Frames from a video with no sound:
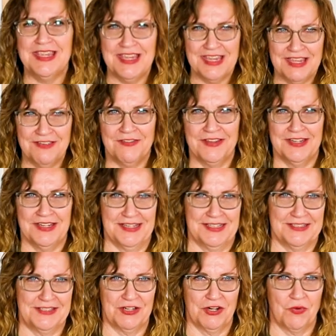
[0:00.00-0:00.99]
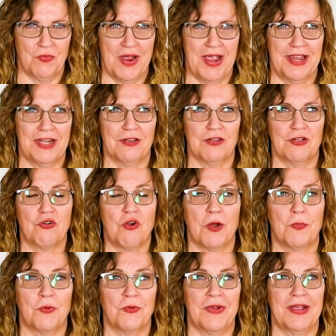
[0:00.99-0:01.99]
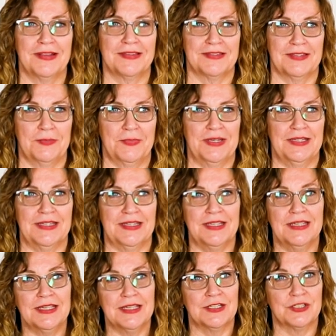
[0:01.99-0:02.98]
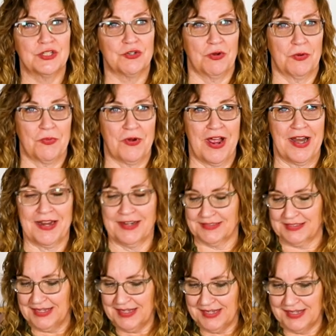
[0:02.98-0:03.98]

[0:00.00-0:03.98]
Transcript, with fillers: even easier way to incorporate CBD into a product